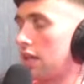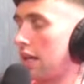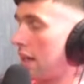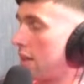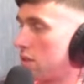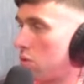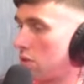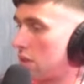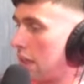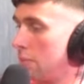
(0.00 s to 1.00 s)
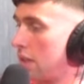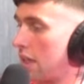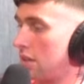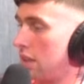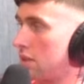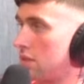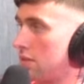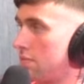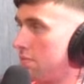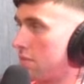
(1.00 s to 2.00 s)
it, it sort of just came second nature.
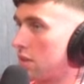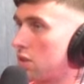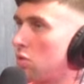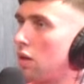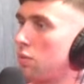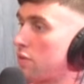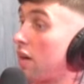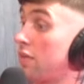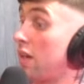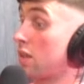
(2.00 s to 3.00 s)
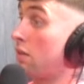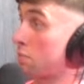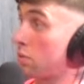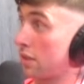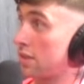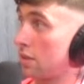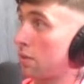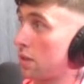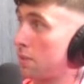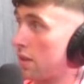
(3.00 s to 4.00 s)
Mm-hmm. So I was very very comfortable racing the
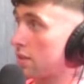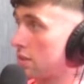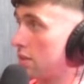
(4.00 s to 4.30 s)
British paddock.